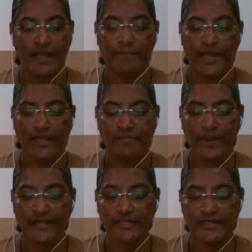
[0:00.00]
by
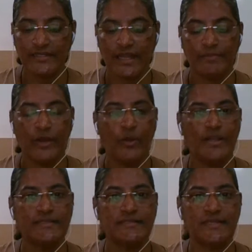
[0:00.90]
imparting them the
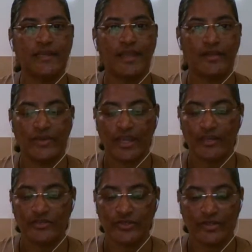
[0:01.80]
holistic
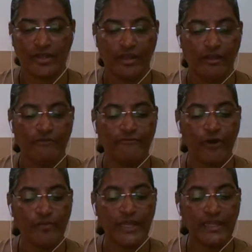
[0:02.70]
education,
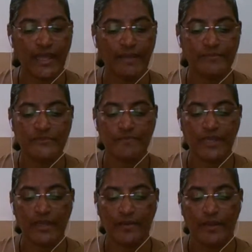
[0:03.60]
forming them to
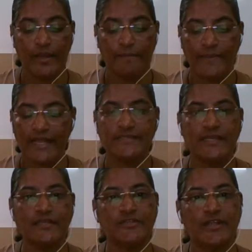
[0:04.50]
be a
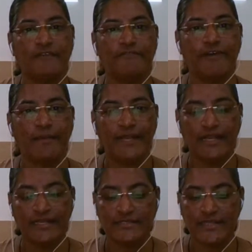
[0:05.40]
blessing to their
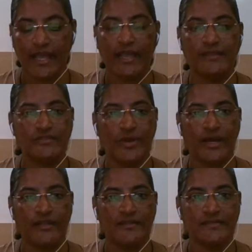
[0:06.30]
families and to
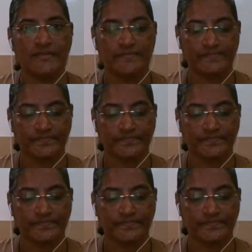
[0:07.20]
others.